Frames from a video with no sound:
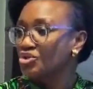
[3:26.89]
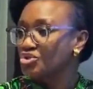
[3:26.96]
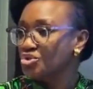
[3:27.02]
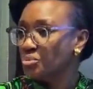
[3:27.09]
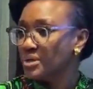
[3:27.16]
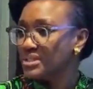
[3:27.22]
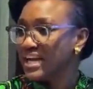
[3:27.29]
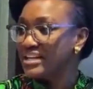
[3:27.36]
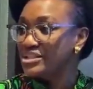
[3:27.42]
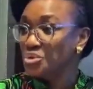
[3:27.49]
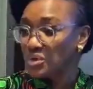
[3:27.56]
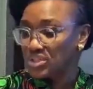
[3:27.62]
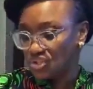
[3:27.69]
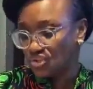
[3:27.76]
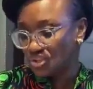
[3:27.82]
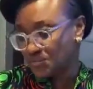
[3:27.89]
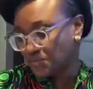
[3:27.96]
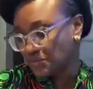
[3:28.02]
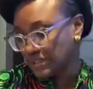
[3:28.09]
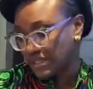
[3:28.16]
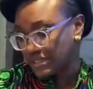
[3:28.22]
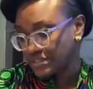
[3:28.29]
to it and to its
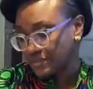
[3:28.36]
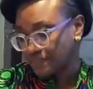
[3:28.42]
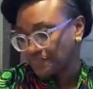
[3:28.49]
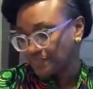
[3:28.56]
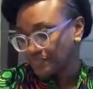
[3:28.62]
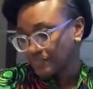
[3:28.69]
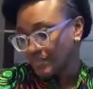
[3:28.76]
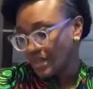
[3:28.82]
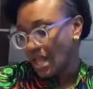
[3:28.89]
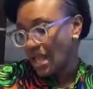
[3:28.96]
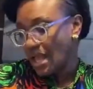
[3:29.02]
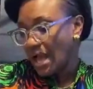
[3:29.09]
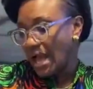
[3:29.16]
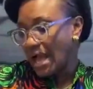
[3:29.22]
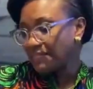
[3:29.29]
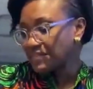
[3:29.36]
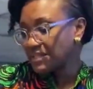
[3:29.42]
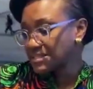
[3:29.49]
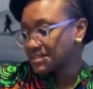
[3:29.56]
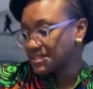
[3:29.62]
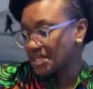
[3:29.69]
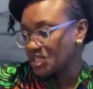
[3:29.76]
usefulness. And
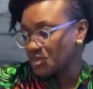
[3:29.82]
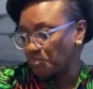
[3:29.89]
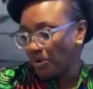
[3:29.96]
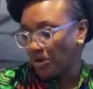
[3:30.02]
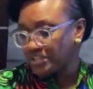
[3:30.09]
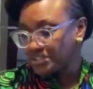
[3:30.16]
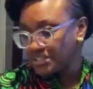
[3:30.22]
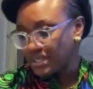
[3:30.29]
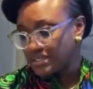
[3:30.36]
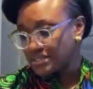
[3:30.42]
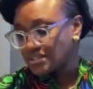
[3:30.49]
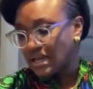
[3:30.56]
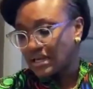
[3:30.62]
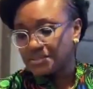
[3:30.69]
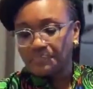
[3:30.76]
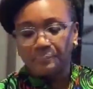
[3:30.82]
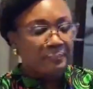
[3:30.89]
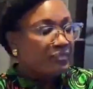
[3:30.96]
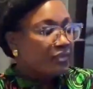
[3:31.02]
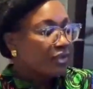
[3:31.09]
the sixth point is that